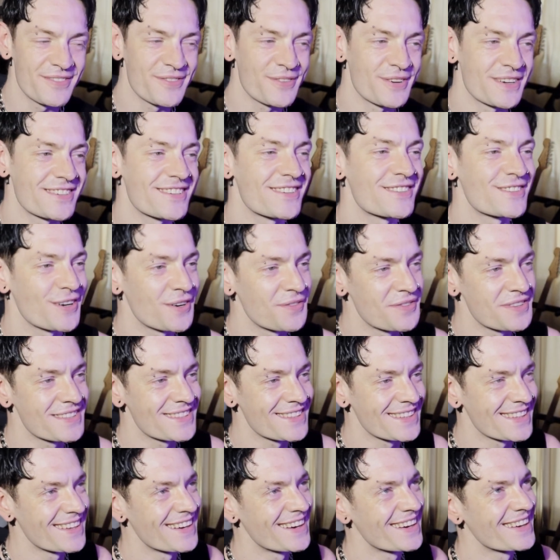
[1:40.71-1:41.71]
Which is
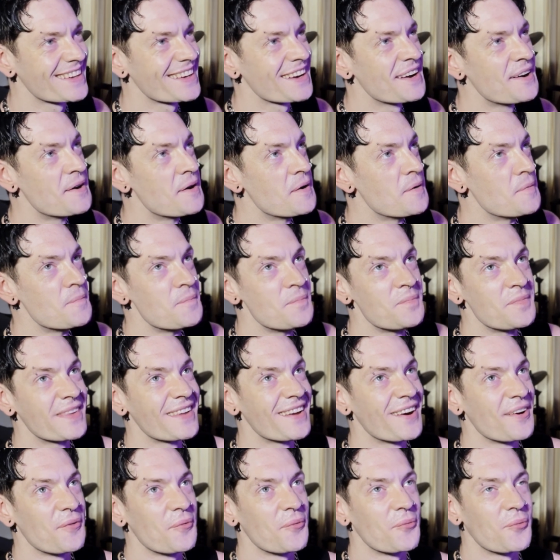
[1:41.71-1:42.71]
obviously like
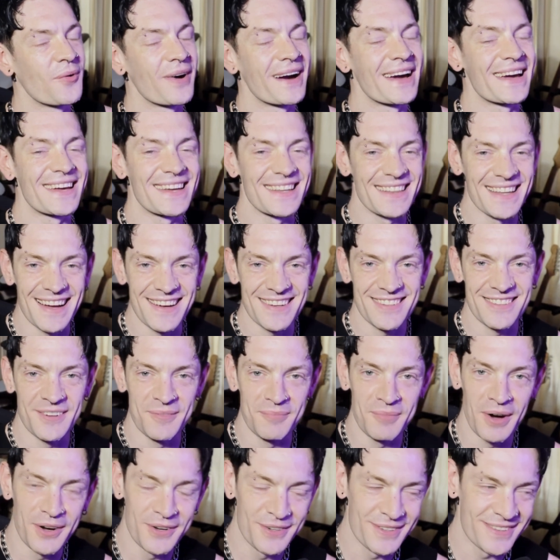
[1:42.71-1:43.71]
way less
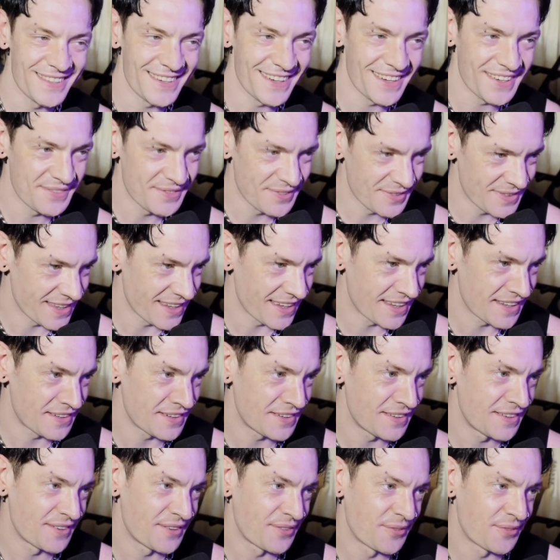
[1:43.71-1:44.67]
emotive than